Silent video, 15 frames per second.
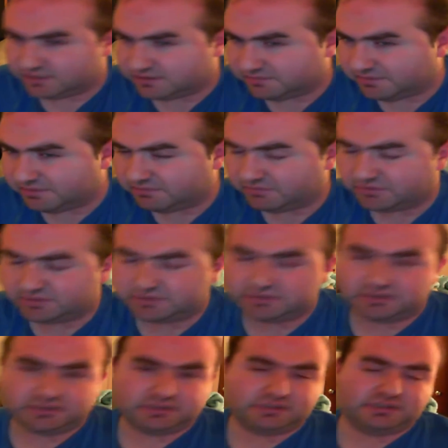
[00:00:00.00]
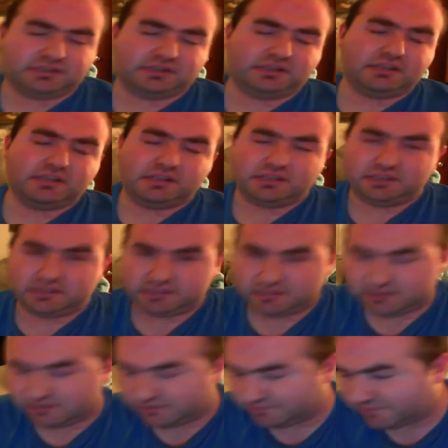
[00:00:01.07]
test a bit more seriously.
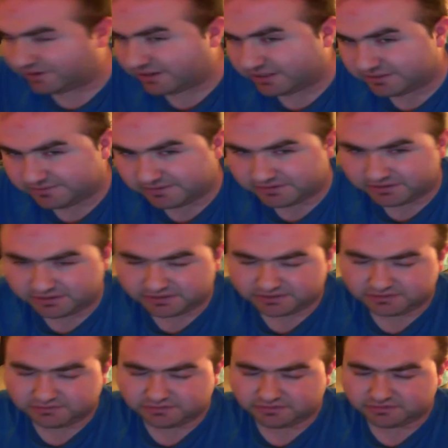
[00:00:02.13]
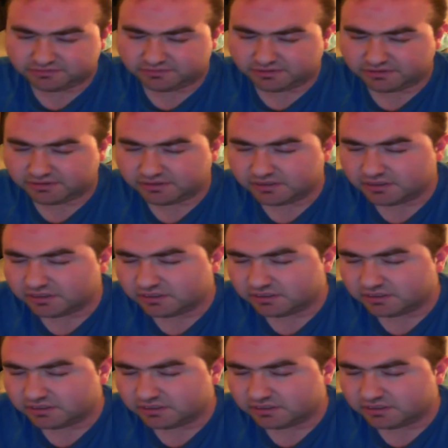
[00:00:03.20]
And, you know, probably especially Izuku as well.